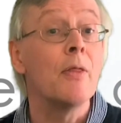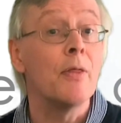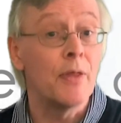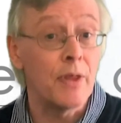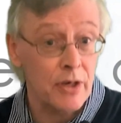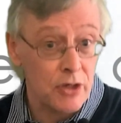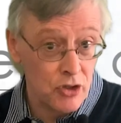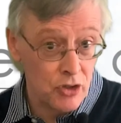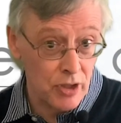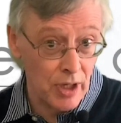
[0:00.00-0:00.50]

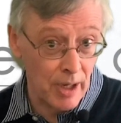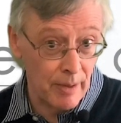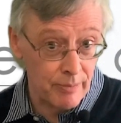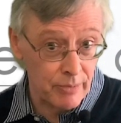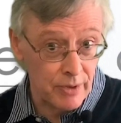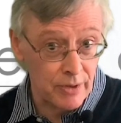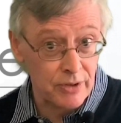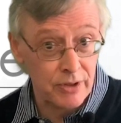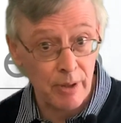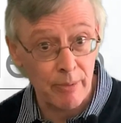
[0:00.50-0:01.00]
This
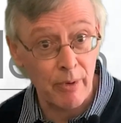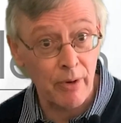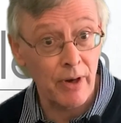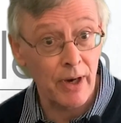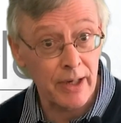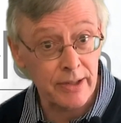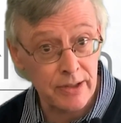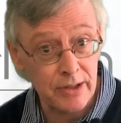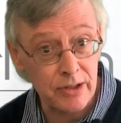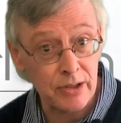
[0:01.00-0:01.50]
chapter
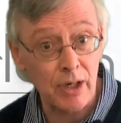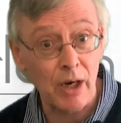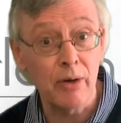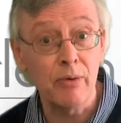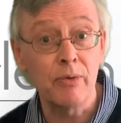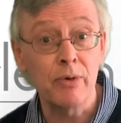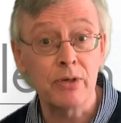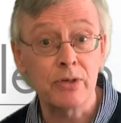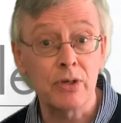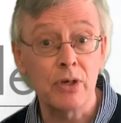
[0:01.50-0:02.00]
summarises
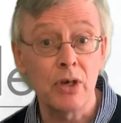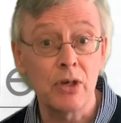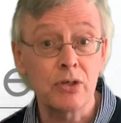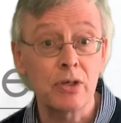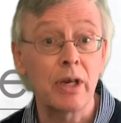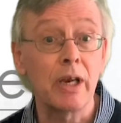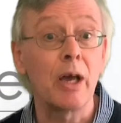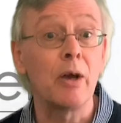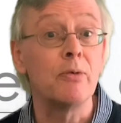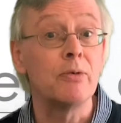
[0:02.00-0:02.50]
current research
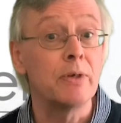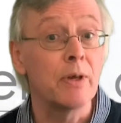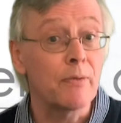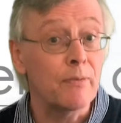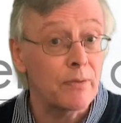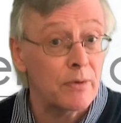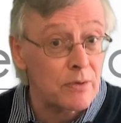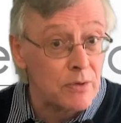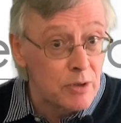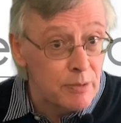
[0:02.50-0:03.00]
on how
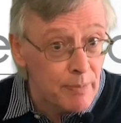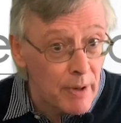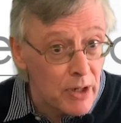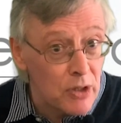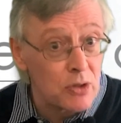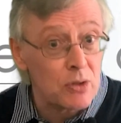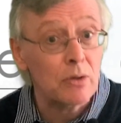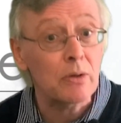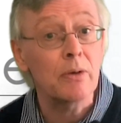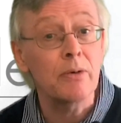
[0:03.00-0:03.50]
different
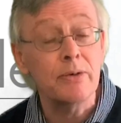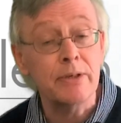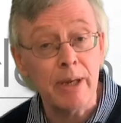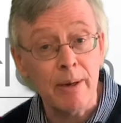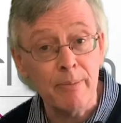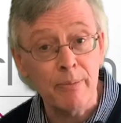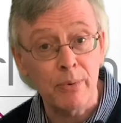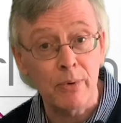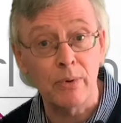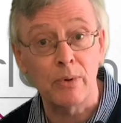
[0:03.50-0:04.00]
spatial and
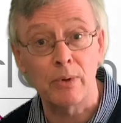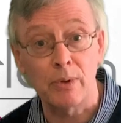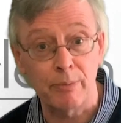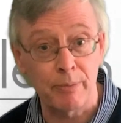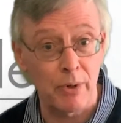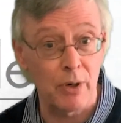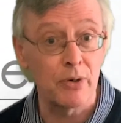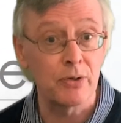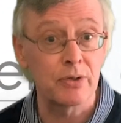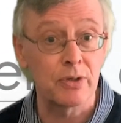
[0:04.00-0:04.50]
temporal
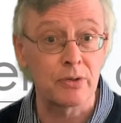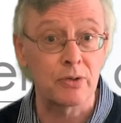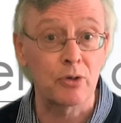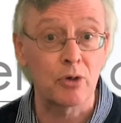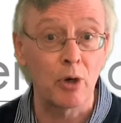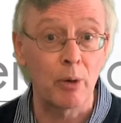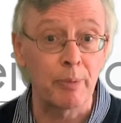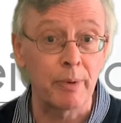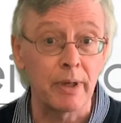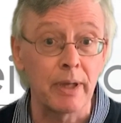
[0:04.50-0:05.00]
approaches to
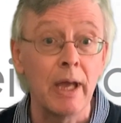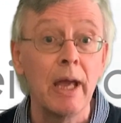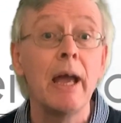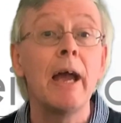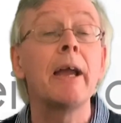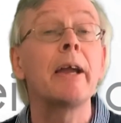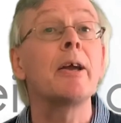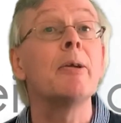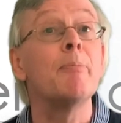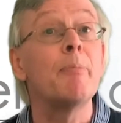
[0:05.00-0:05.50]
cropping
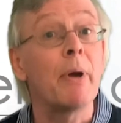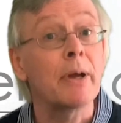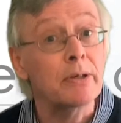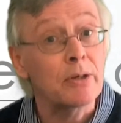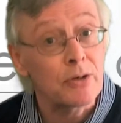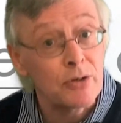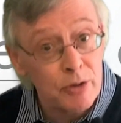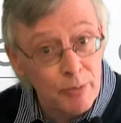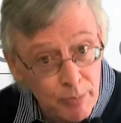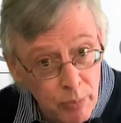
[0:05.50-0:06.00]
can better
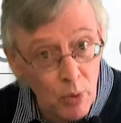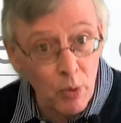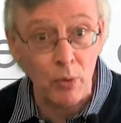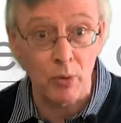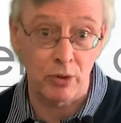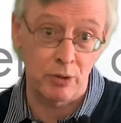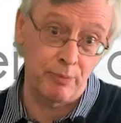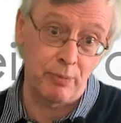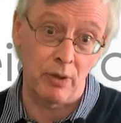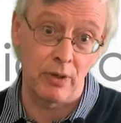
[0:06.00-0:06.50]

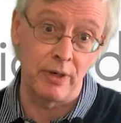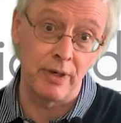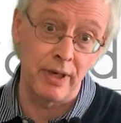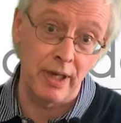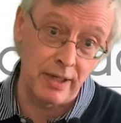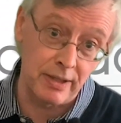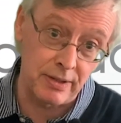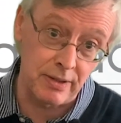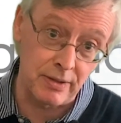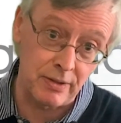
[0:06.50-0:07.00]
support
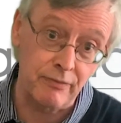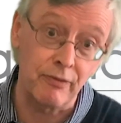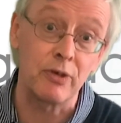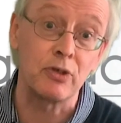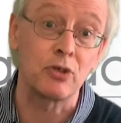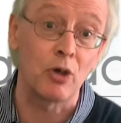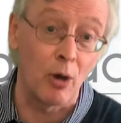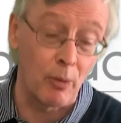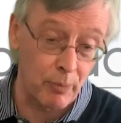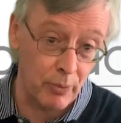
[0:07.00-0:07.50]
pollinators, for
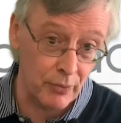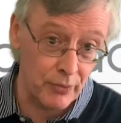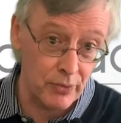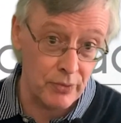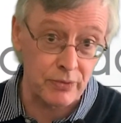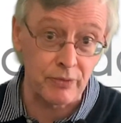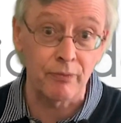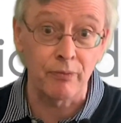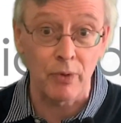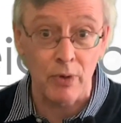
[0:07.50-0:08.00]
example,
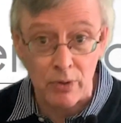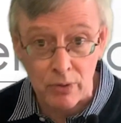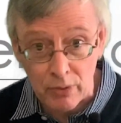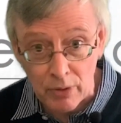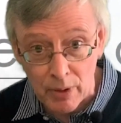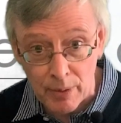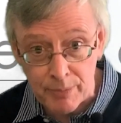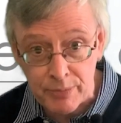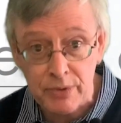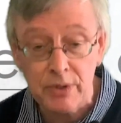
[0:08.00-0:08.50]
use of row
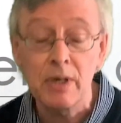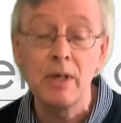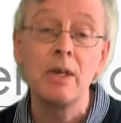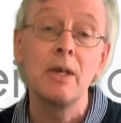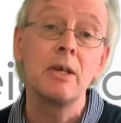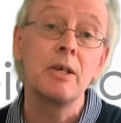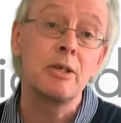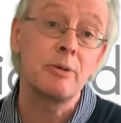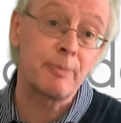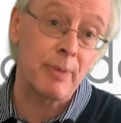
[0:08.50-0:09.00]
crops,
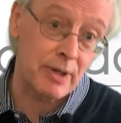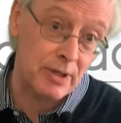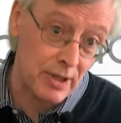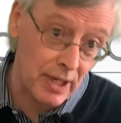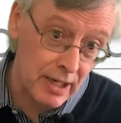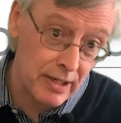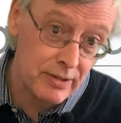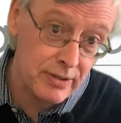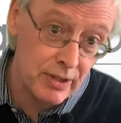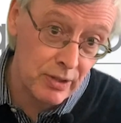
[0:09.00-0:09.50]

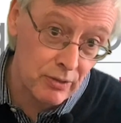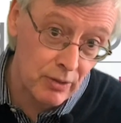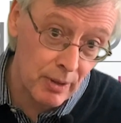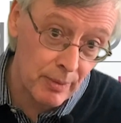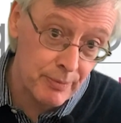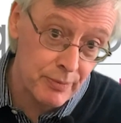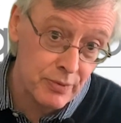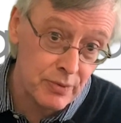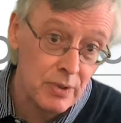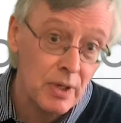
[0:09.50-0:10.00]
specialty
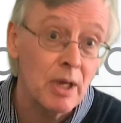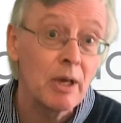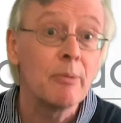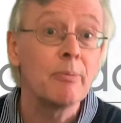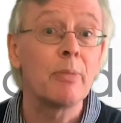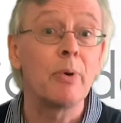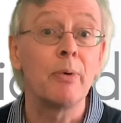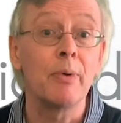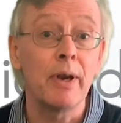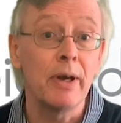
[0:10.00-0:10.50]
crops,
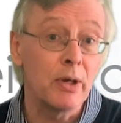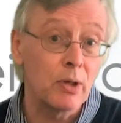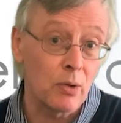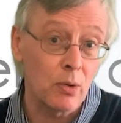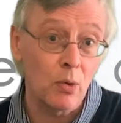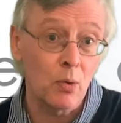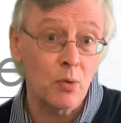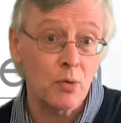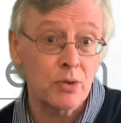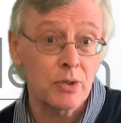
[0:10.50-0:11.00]
perennial
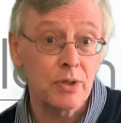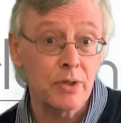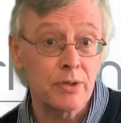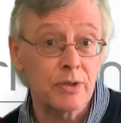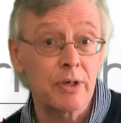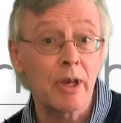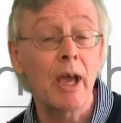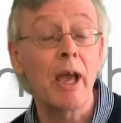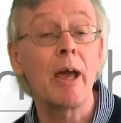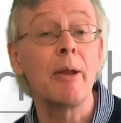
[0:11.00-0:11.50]

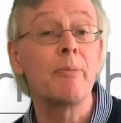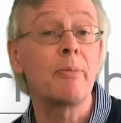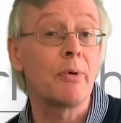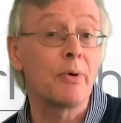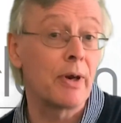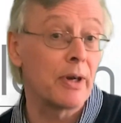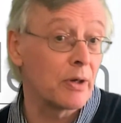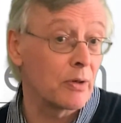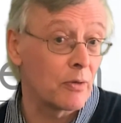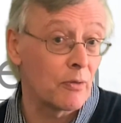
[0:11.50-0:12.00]
orchards and
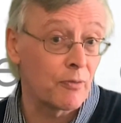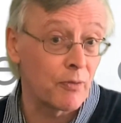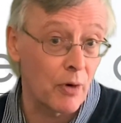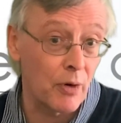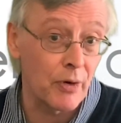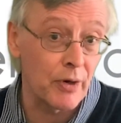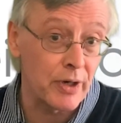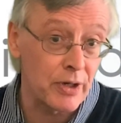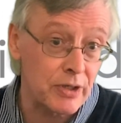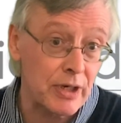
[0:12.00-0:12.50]
perennial
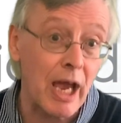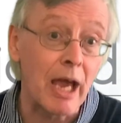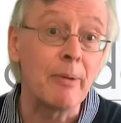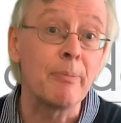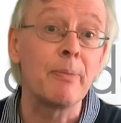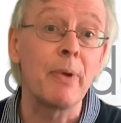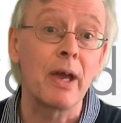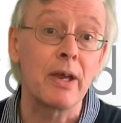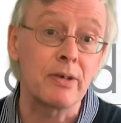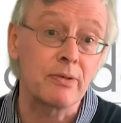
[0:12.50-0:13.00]
forage
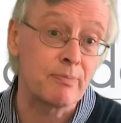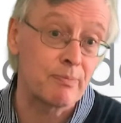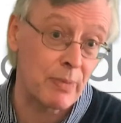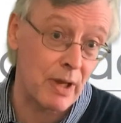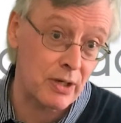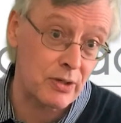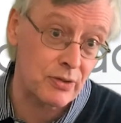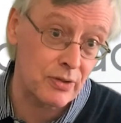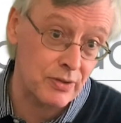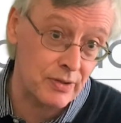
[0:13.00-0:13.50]
and
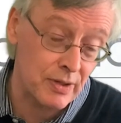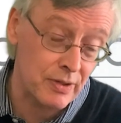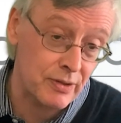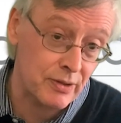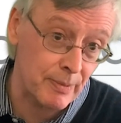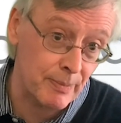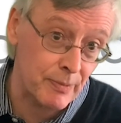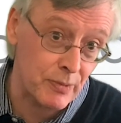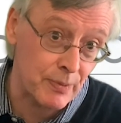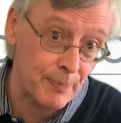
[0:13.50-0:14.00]
pasture
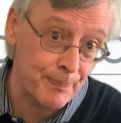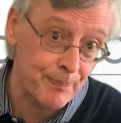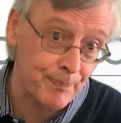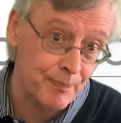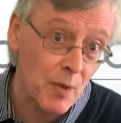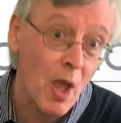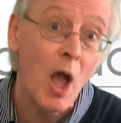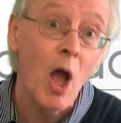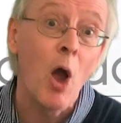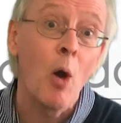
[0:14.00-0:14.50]
systems.
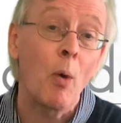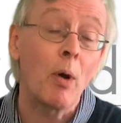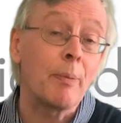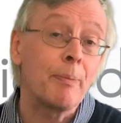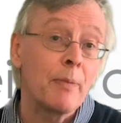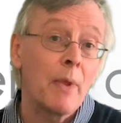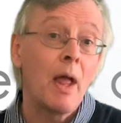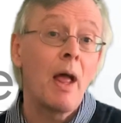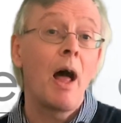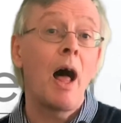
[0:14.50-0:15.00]

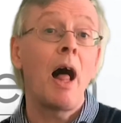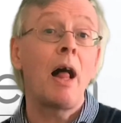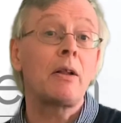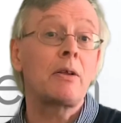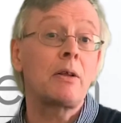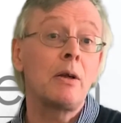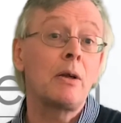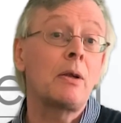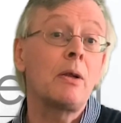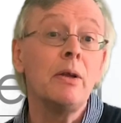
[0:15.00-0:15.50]
Well, I'll
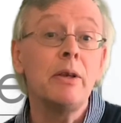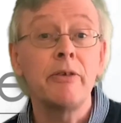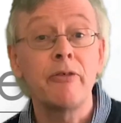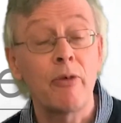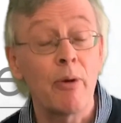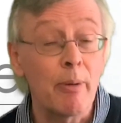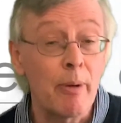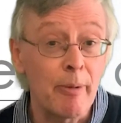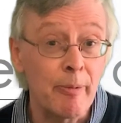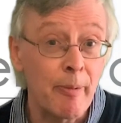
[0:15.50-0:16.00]
conclude
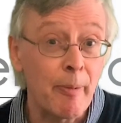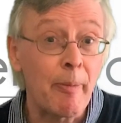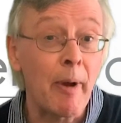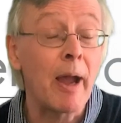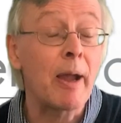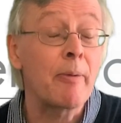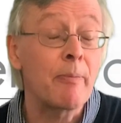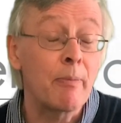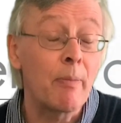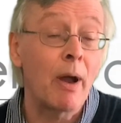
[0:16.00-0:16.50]

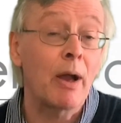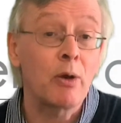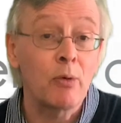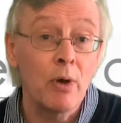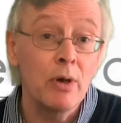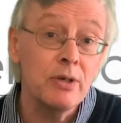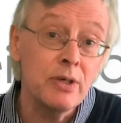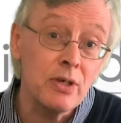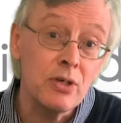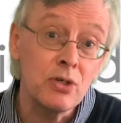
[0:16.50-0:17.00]
by
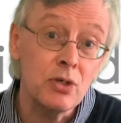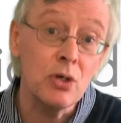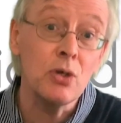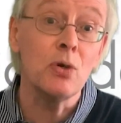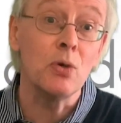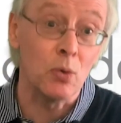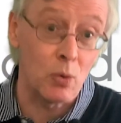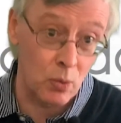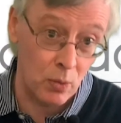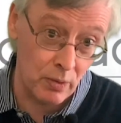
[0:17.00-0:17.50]
quoting
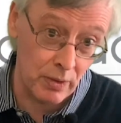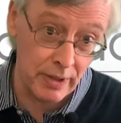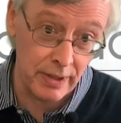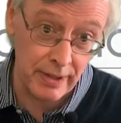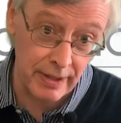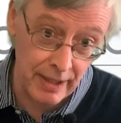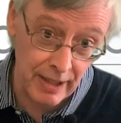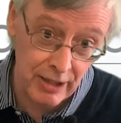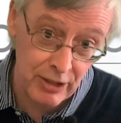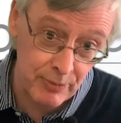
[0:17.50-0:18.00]
two
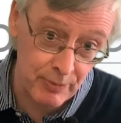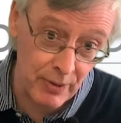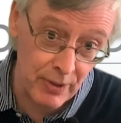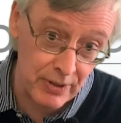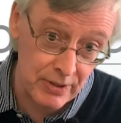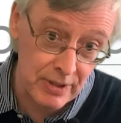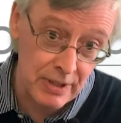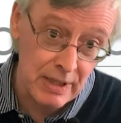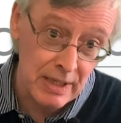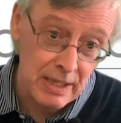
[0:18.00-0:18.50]
leading
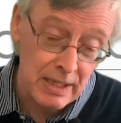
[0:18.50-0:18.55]
experts.